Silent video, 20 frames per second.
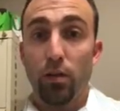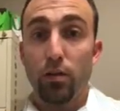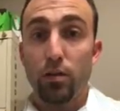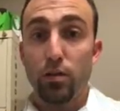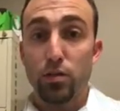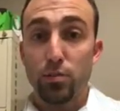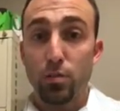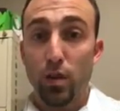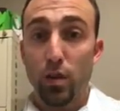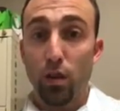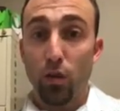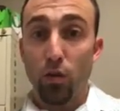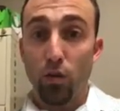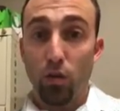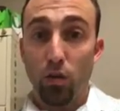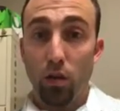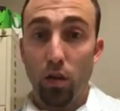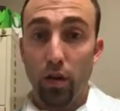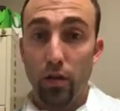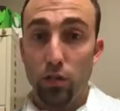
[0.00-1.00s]
There's been
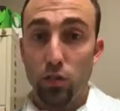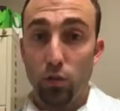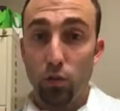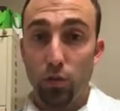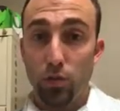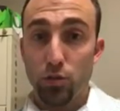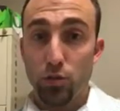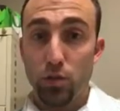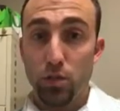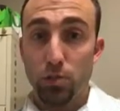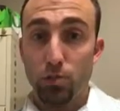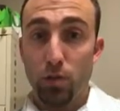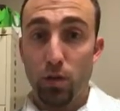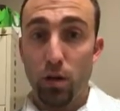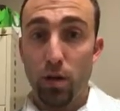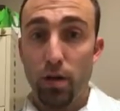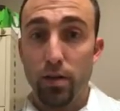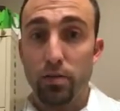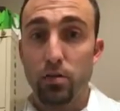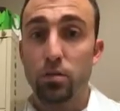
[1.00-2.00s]
localized twitch
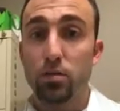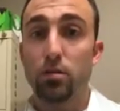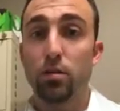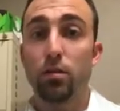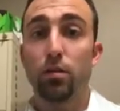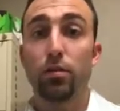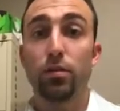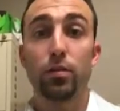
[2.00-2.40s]
response,